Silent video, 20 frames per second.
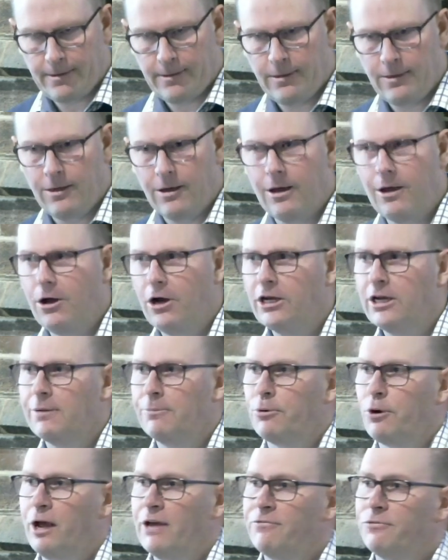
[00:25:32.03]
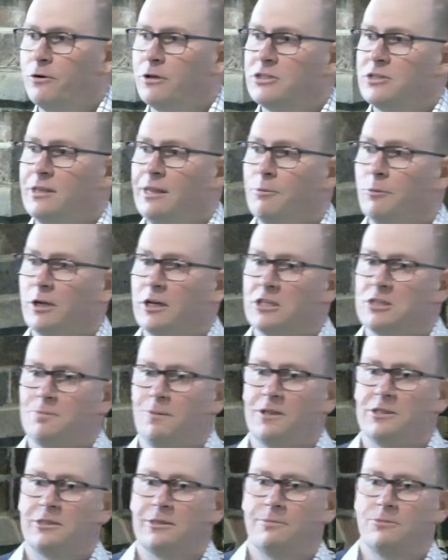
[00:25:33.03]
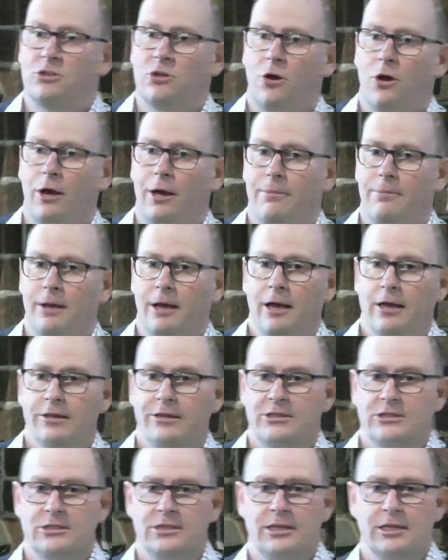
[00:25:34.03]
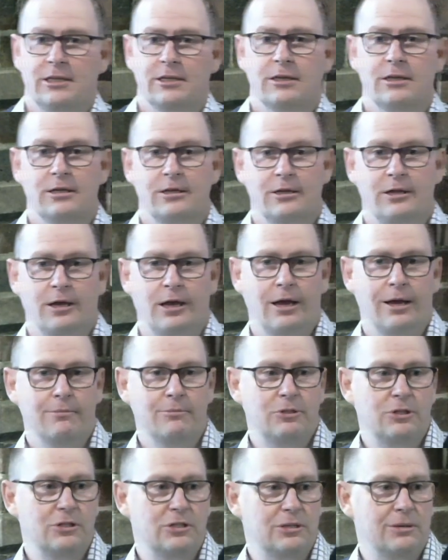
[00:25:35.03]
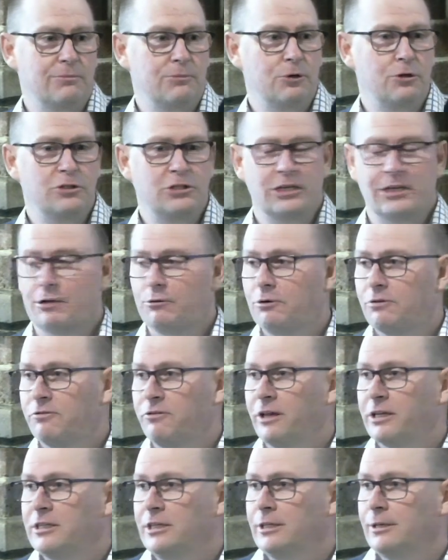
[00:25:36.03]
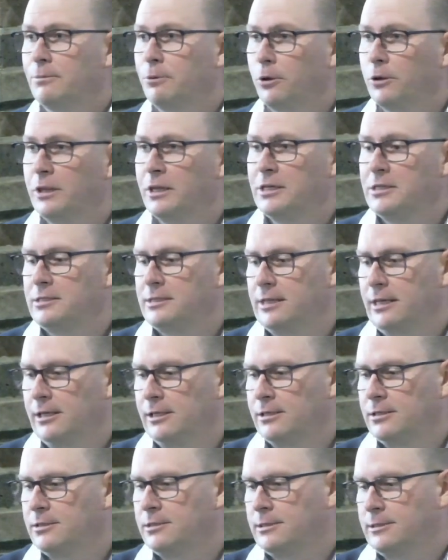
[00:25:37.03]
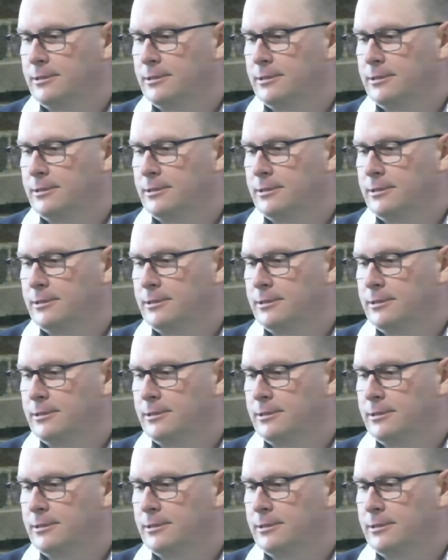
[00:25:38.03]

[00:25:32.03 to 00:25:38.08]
I'm going to pray for us, and then we're going to spend some time listening to some music and reflecting upon these things.